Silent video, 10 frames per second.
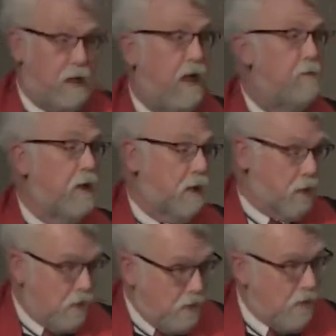and I mean
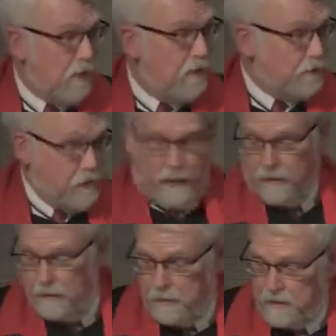all around him.